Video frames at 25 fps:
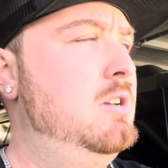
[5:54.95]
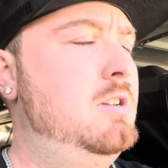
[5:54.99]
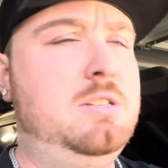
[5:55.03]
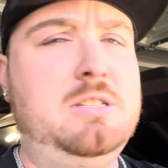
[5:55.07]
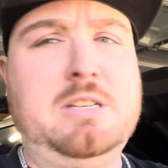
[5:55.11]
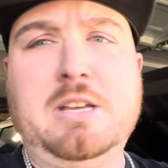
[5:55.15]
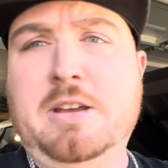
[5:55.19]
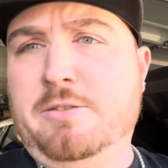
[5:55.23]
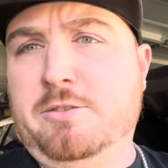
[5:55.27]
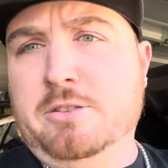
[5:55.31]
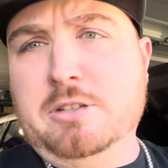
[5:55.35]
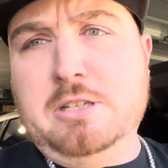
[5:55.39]

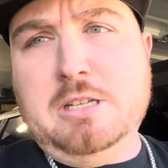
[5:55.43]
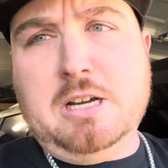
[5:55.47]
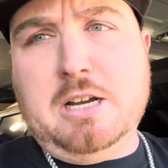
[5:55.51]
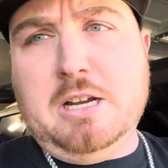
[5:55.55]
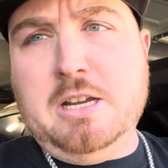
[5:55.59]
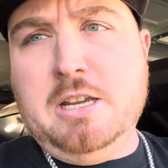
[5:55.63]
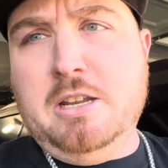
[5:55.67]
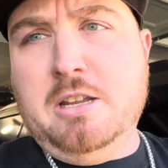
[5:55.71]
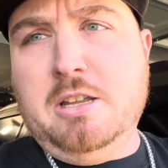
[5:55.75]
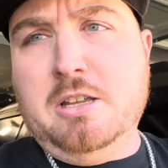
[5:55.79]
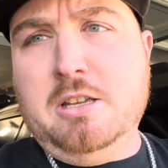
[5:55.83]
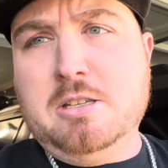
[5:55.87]
Definitely not
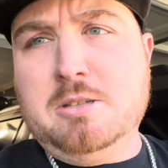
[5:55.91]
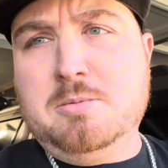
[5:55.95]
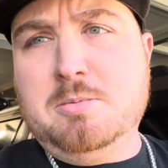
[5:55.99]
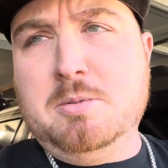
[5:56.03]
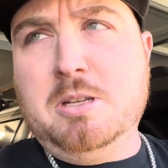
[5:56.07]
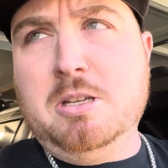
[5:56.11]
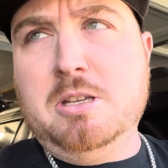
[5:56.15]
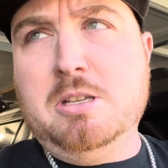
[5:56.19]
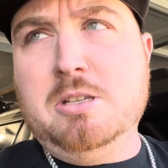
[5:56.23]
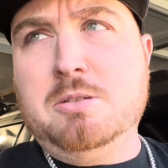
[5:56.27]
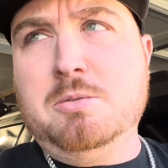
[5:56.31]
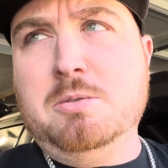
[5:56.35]
hitting as
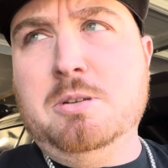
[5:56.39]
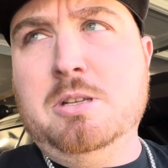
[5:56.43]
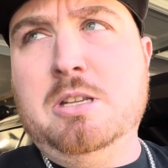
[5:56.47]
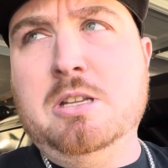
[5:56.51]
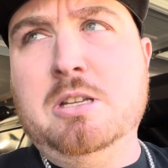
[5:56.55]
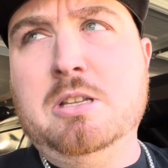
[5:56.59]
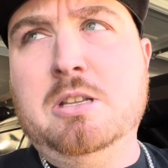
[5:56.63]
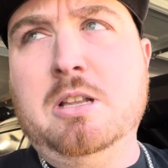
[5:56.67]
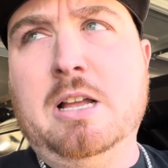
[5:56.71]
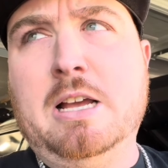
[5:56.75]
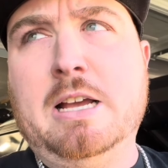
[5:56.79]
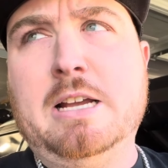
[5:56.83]
many as we
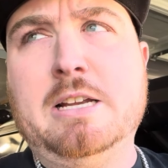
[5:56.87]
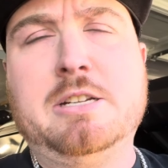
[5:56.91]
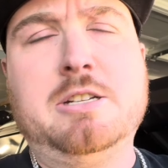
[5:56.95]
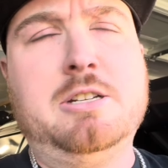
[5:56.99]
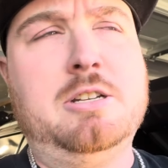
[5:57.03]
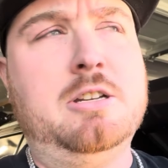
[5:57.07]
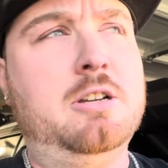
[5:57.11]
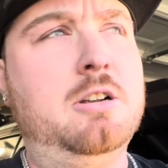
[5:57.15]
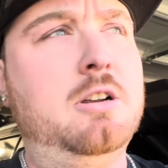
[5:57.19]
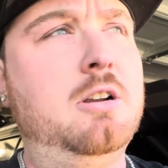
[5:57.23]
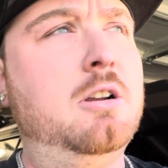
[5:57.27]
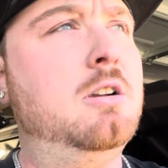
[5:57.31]
did last
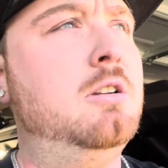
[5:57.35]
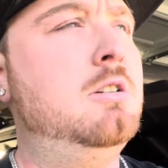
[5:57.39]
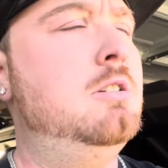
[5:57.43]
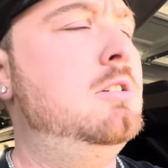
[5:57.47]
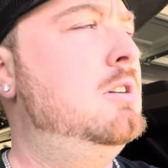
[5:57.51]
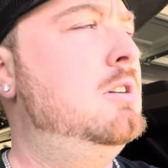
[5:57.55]
year.